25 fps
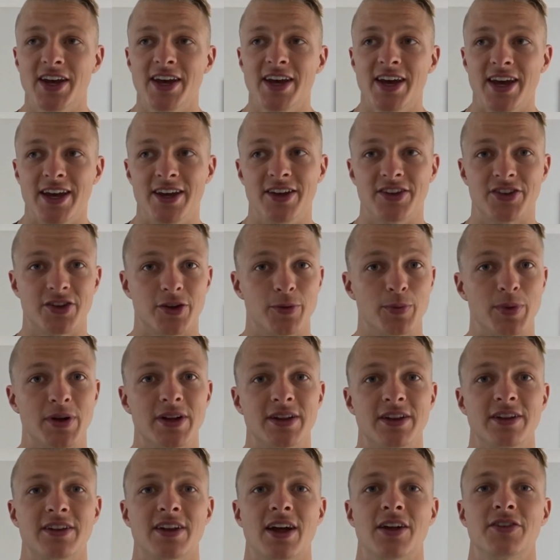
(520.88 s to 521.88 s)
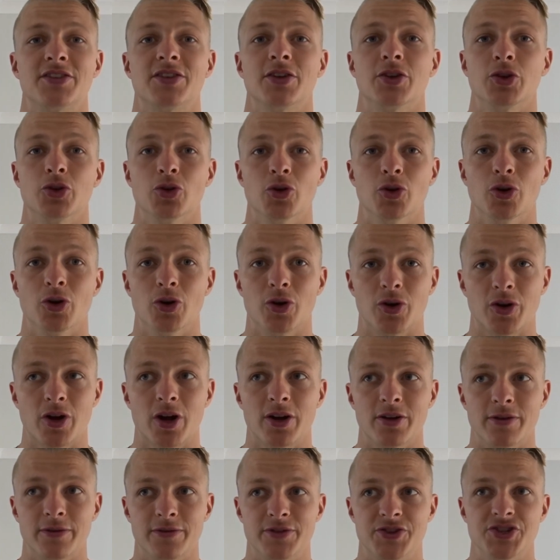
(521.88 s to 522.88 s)
is completely down to your
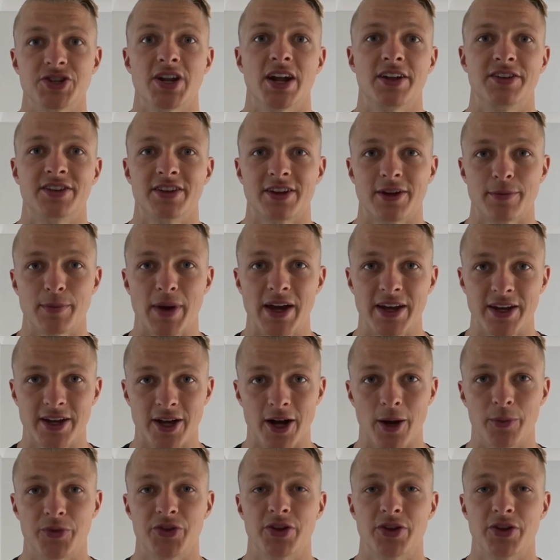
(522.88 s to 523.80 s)
kind of genetic makeup.